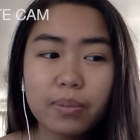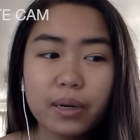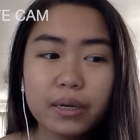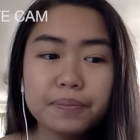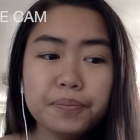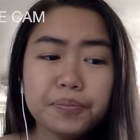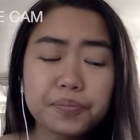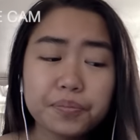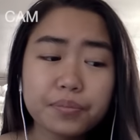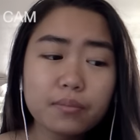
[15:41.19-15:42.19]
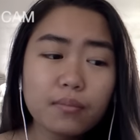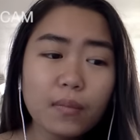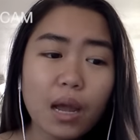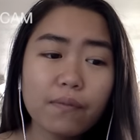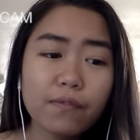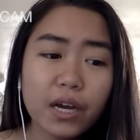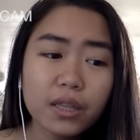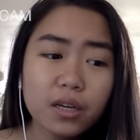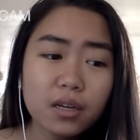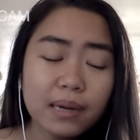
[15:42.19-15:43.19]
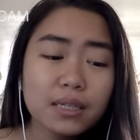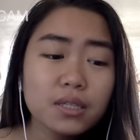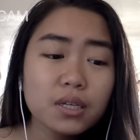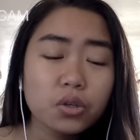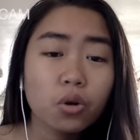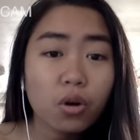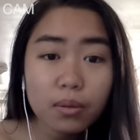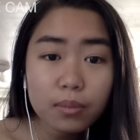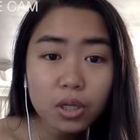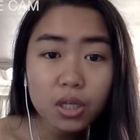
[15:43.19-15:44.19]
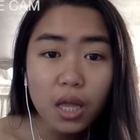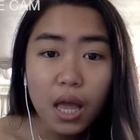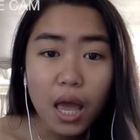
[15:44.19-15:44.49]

But I'm finally all back to normal.